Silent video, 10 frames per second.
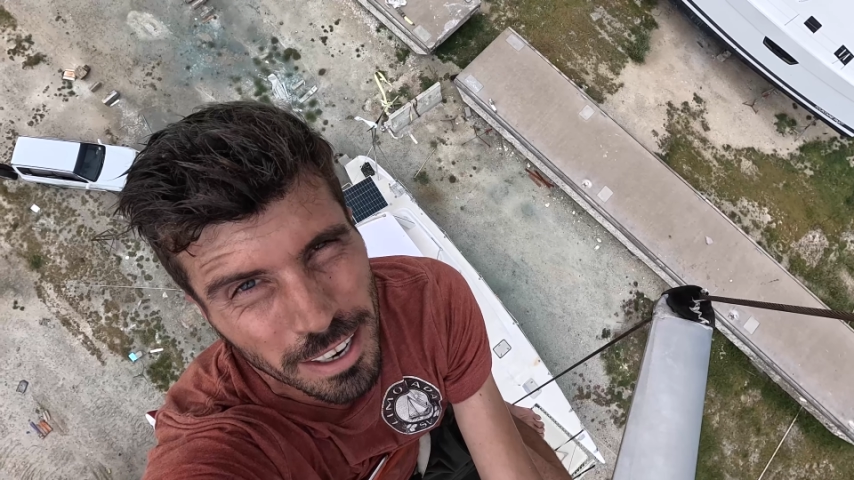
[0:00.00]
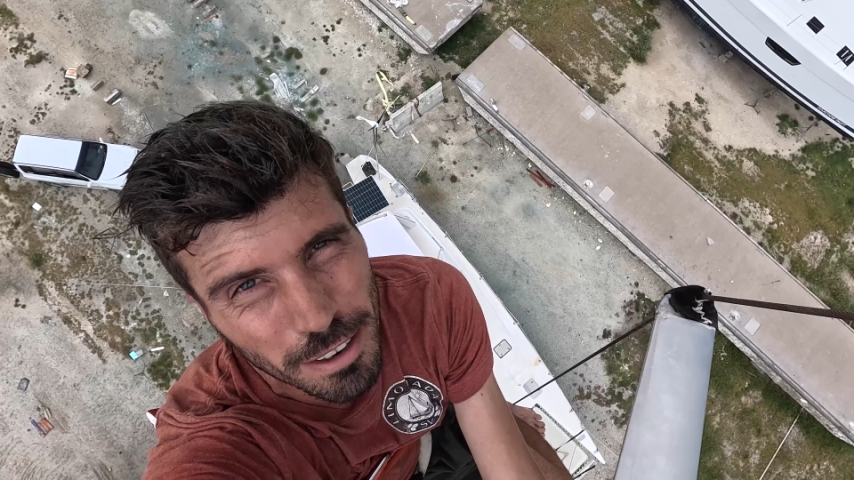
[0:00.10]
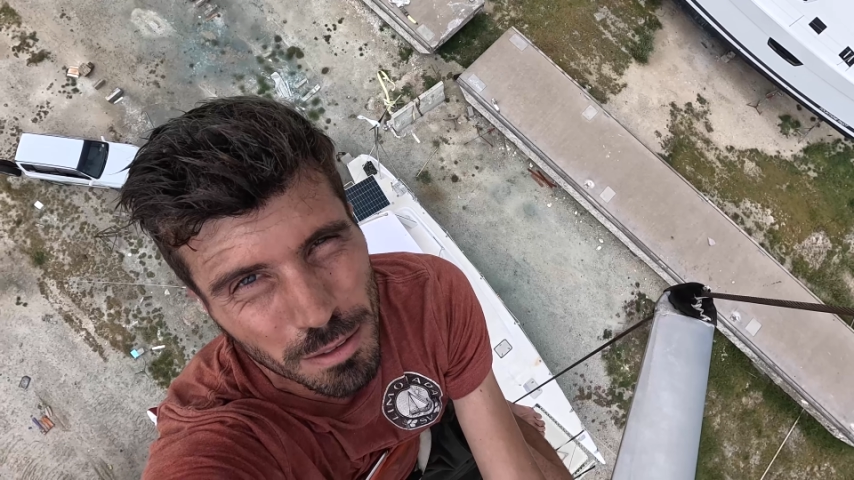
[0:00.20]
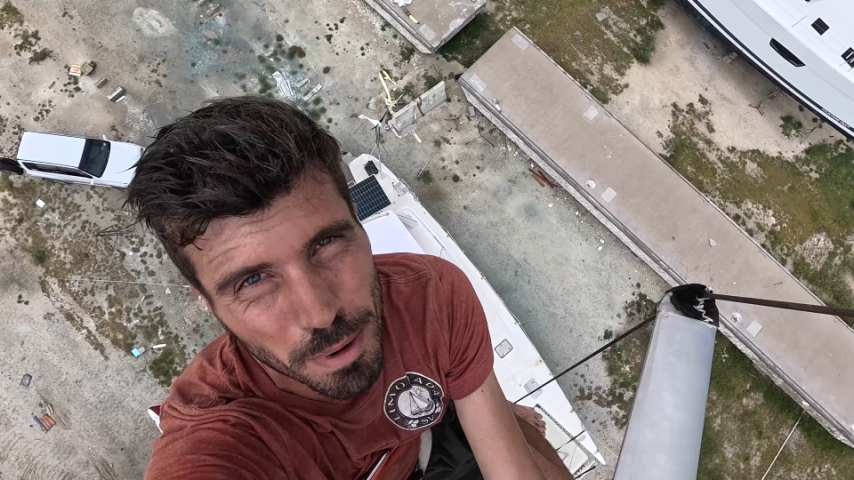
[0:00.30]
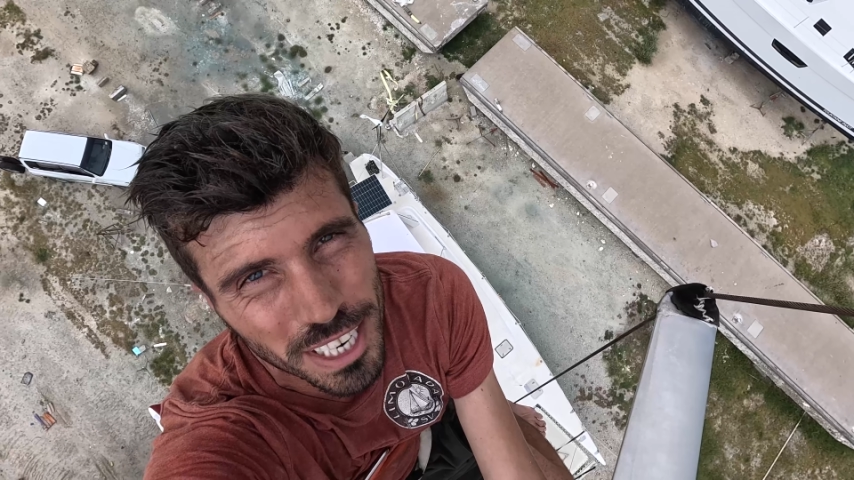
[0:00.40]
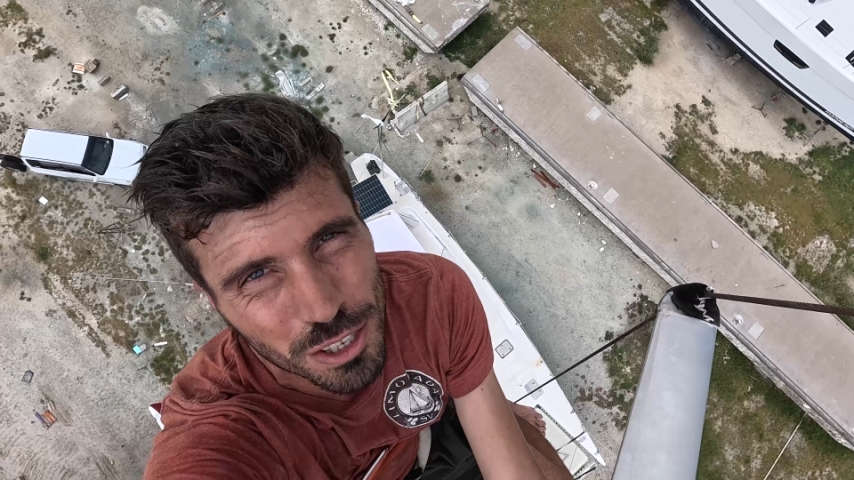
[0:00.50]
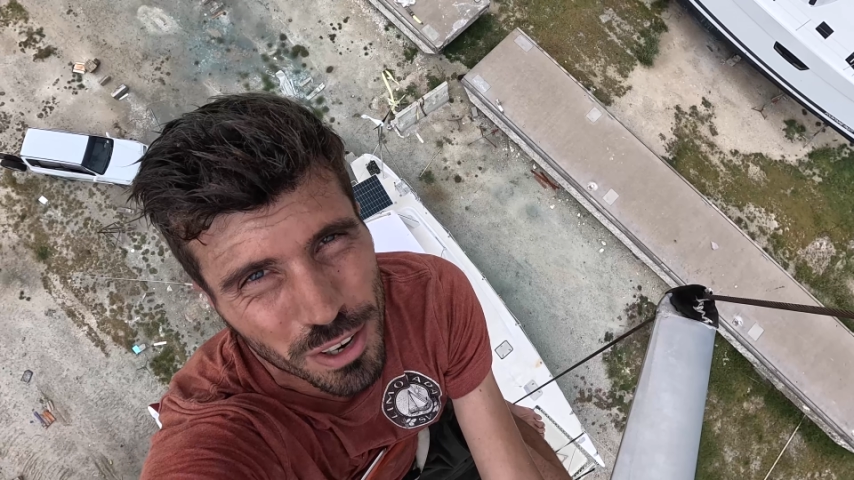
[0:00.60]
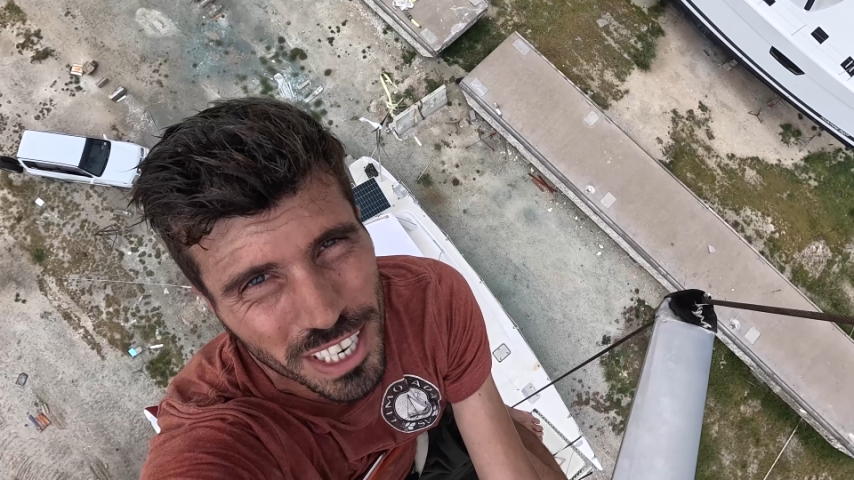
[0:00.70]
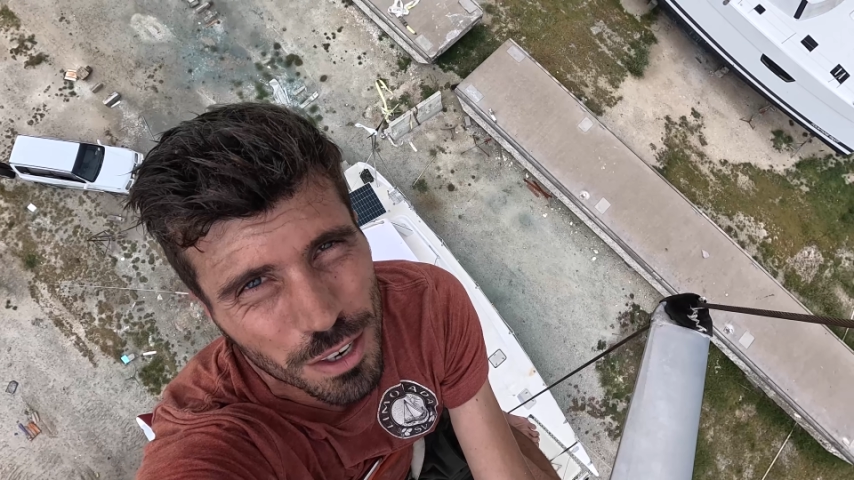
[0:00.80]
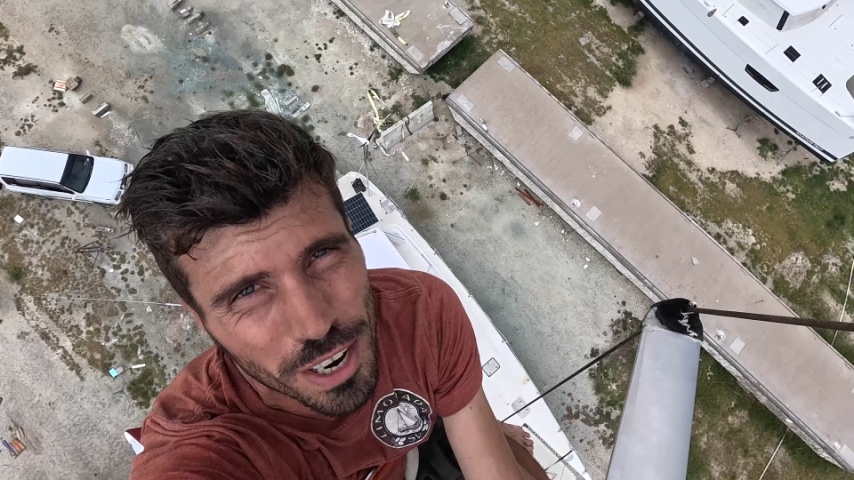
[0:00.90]
for
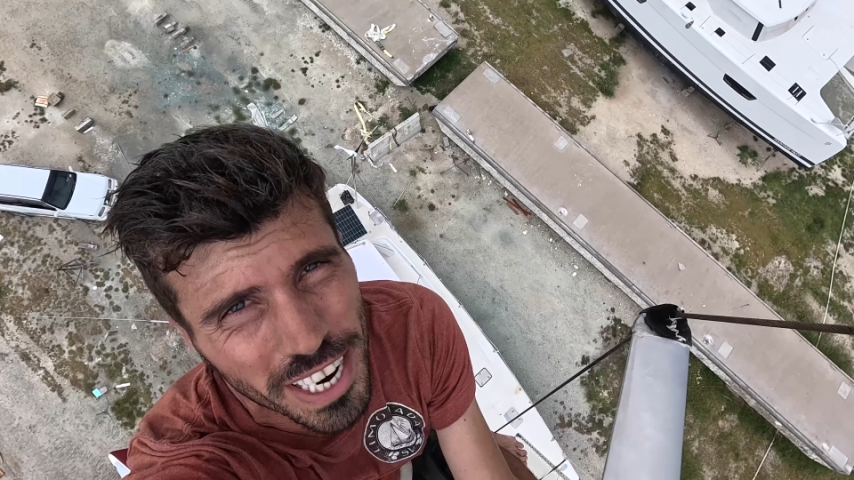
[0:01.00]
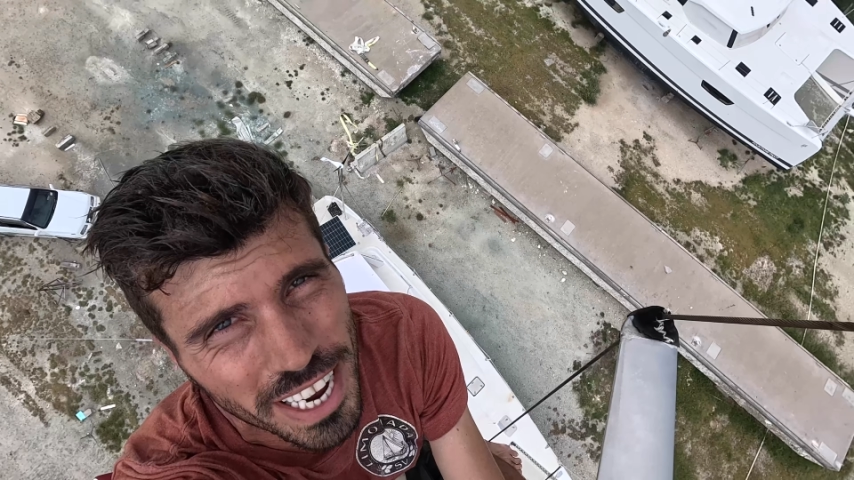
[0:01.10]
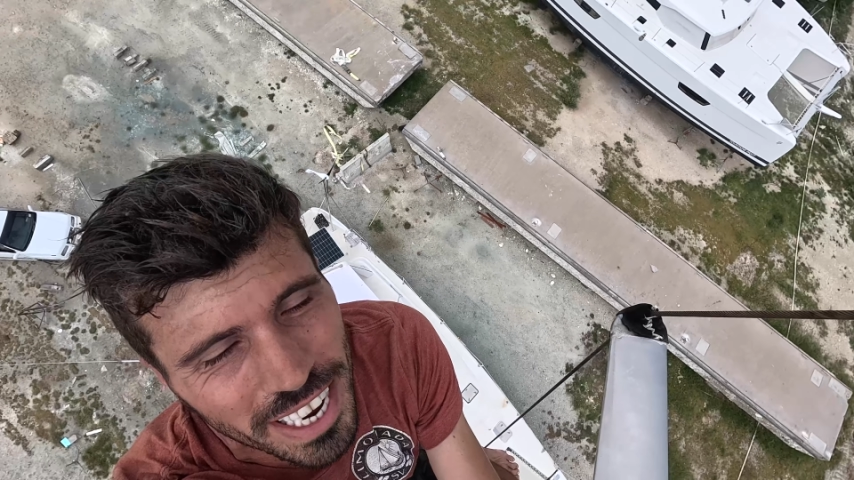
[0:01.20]
measuring the rigging.